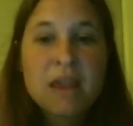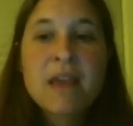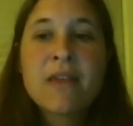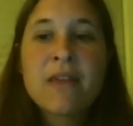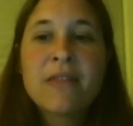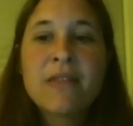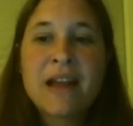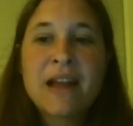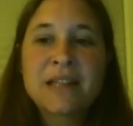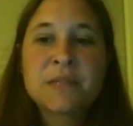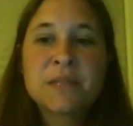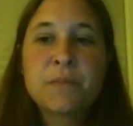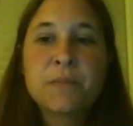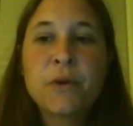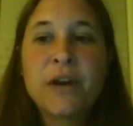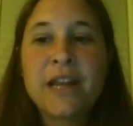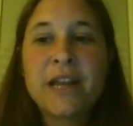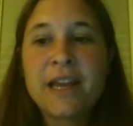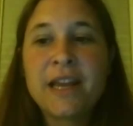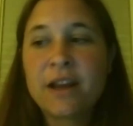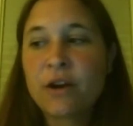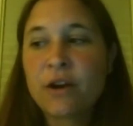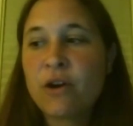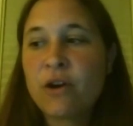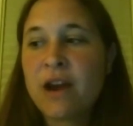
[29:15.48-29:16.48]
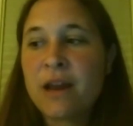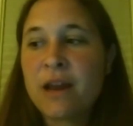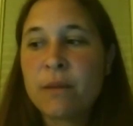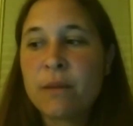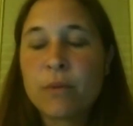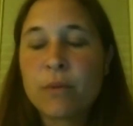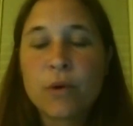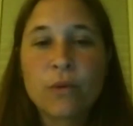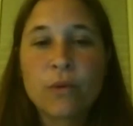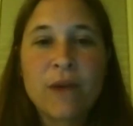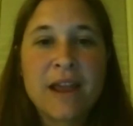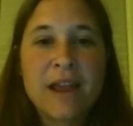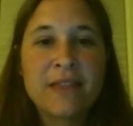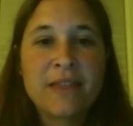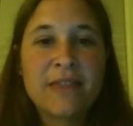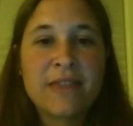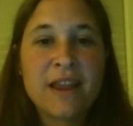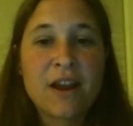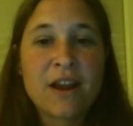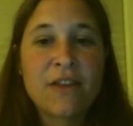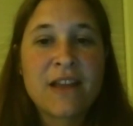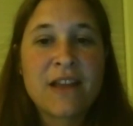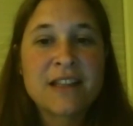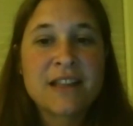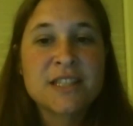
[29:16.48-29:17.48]
That's pretty incredible right
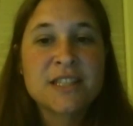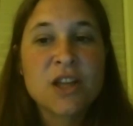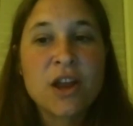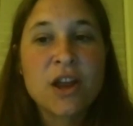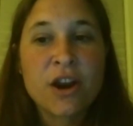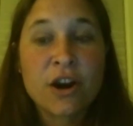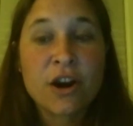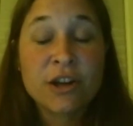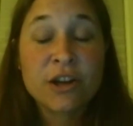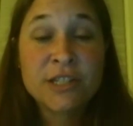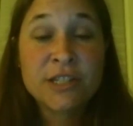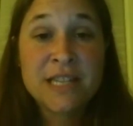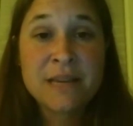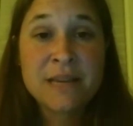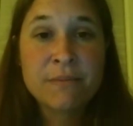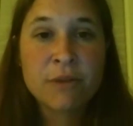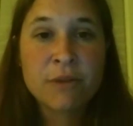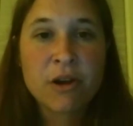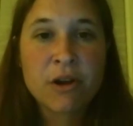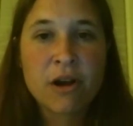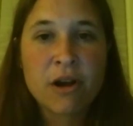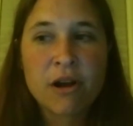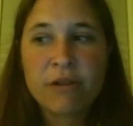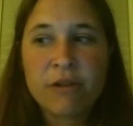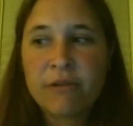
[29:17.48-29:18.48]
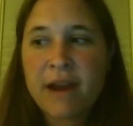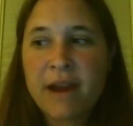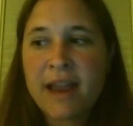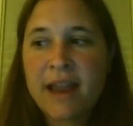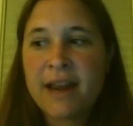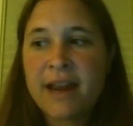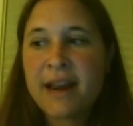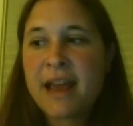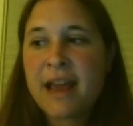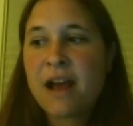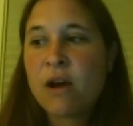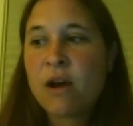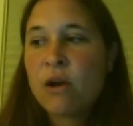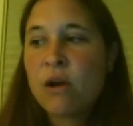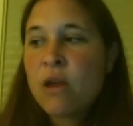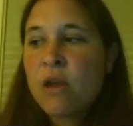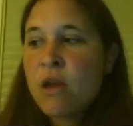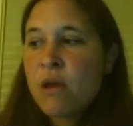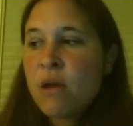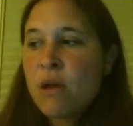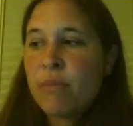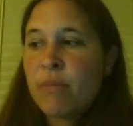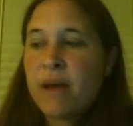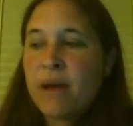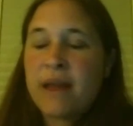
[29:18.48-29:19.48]
there. That's on our team call right now.
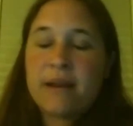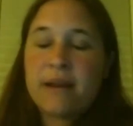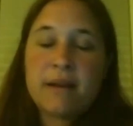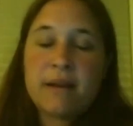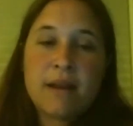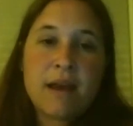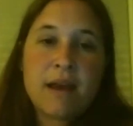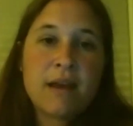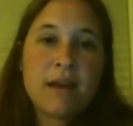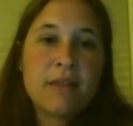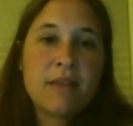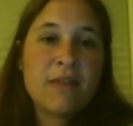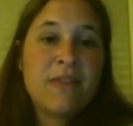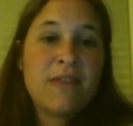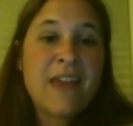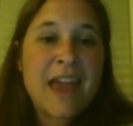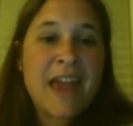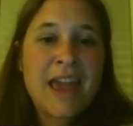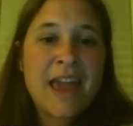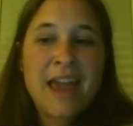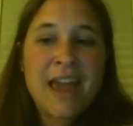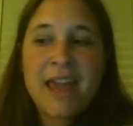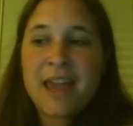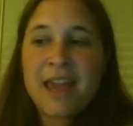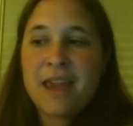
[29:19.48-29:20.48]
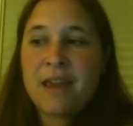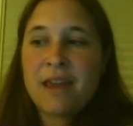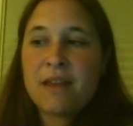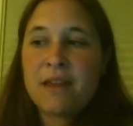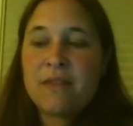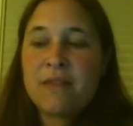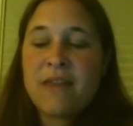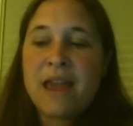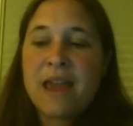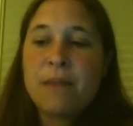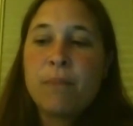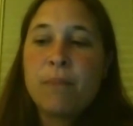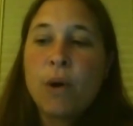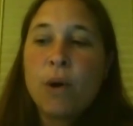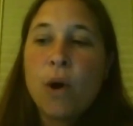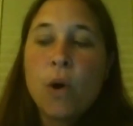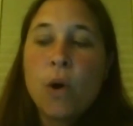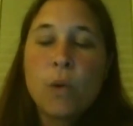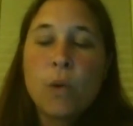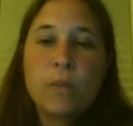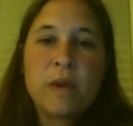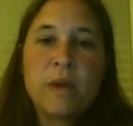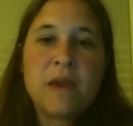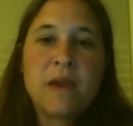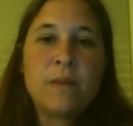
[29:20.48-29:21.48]
But they
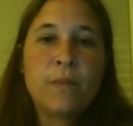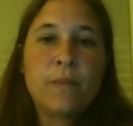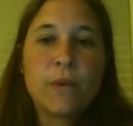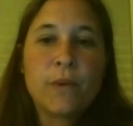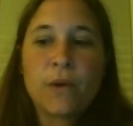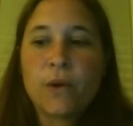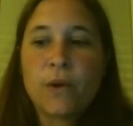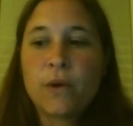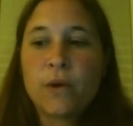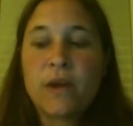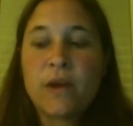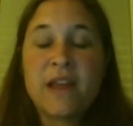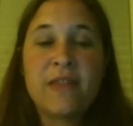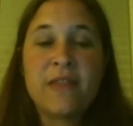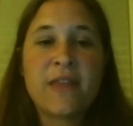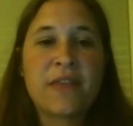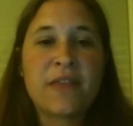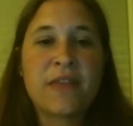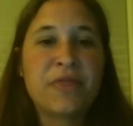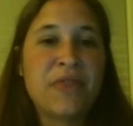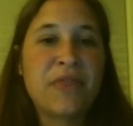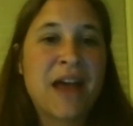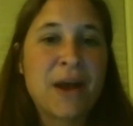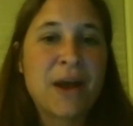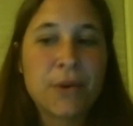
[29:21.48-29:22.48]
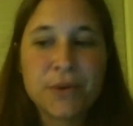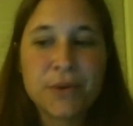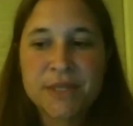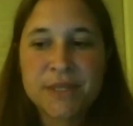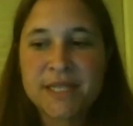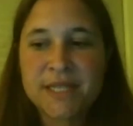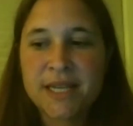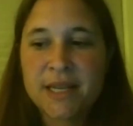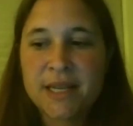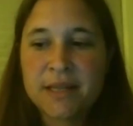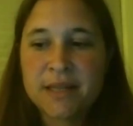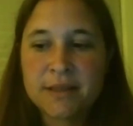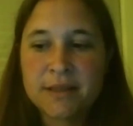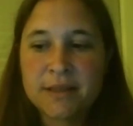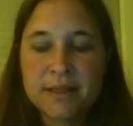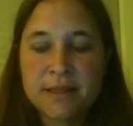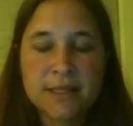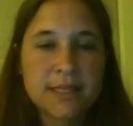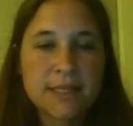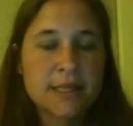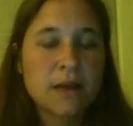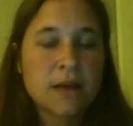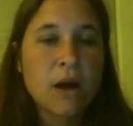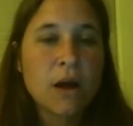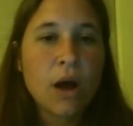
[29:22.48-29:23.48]
poll people in the
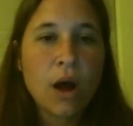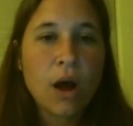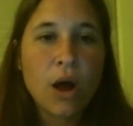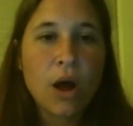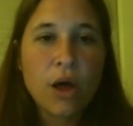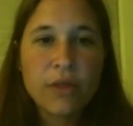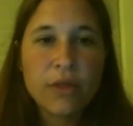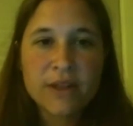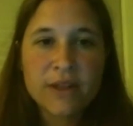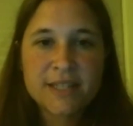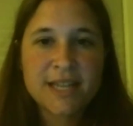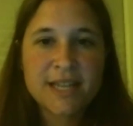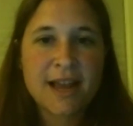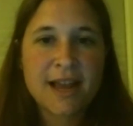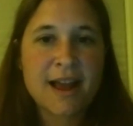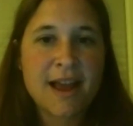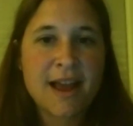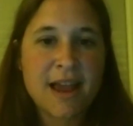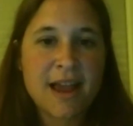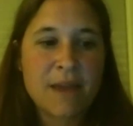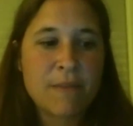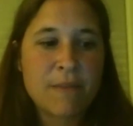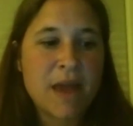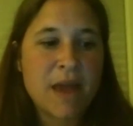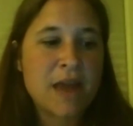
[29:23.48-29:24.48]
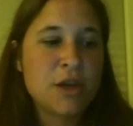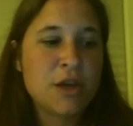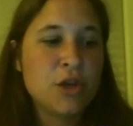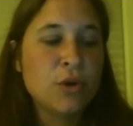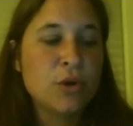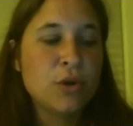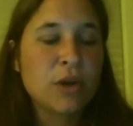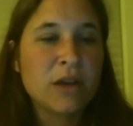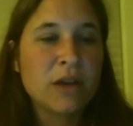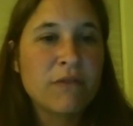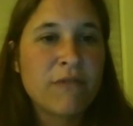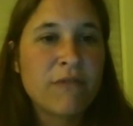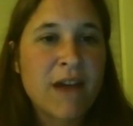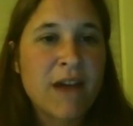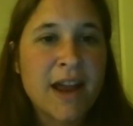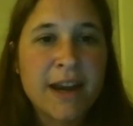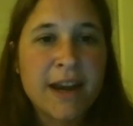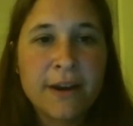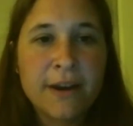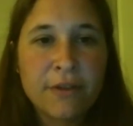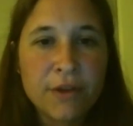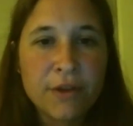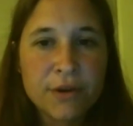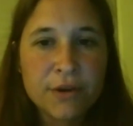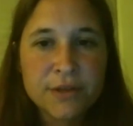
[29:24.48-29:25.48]
thousands all the time. And you can
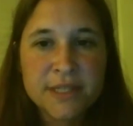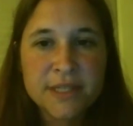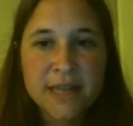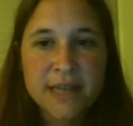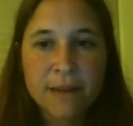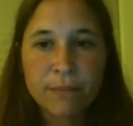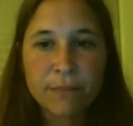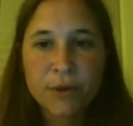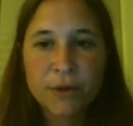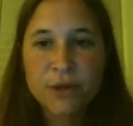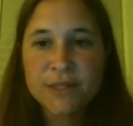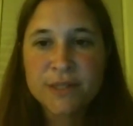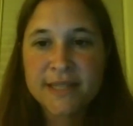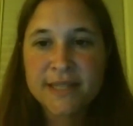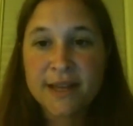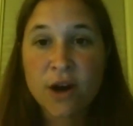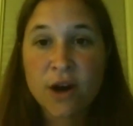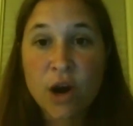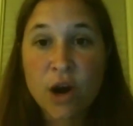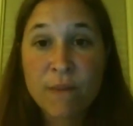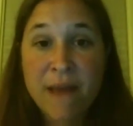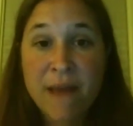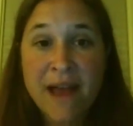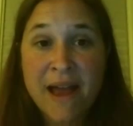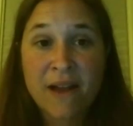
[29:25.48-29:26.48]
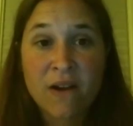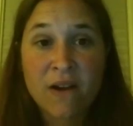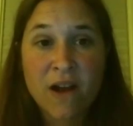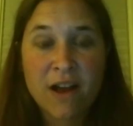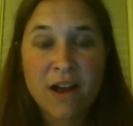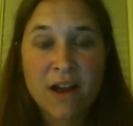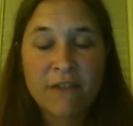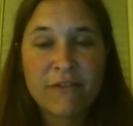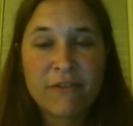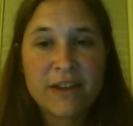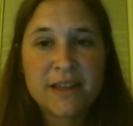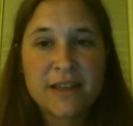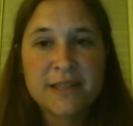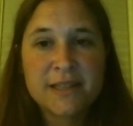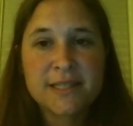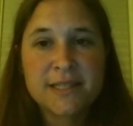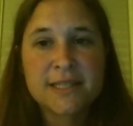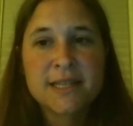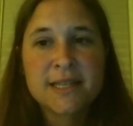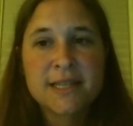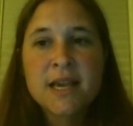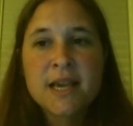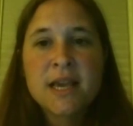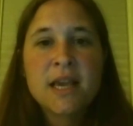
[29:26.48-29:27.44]
find those numbers in our back office.